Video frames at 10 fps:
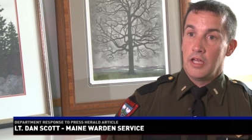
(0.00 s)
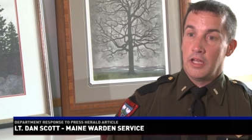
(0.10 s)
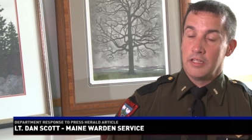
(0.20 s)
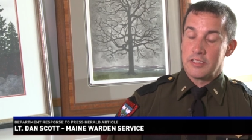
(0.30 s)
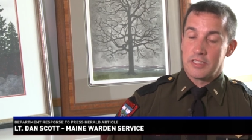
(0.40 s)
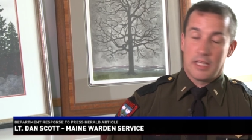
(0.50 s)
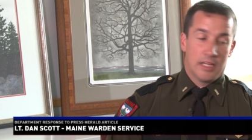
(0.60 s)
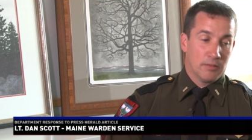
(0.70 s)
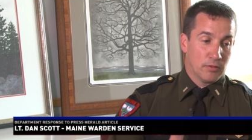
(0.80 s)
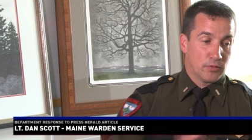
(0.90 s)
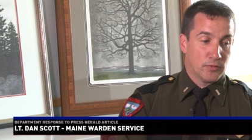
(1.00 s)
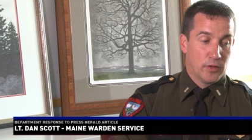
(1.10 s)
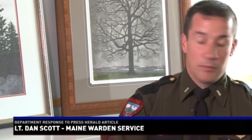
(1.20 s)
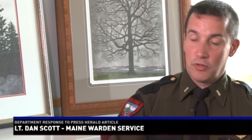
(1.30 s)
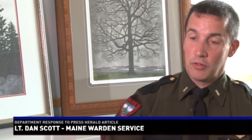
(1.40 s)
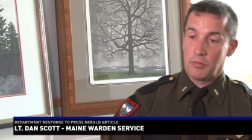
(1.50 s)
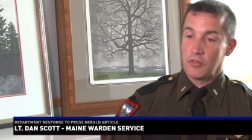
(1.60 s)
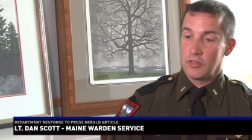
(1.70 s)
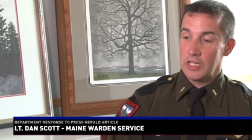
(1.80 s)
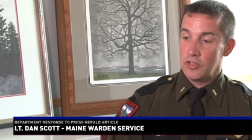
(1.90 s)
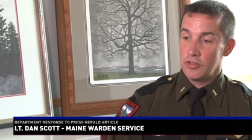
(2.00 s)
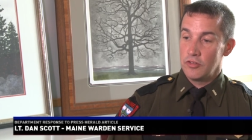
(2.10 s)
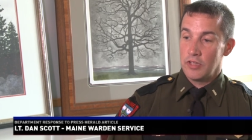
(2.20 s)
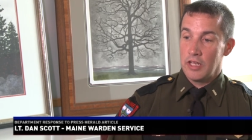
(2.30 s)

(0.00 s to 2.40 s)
And instead, it was full of misrepresentations.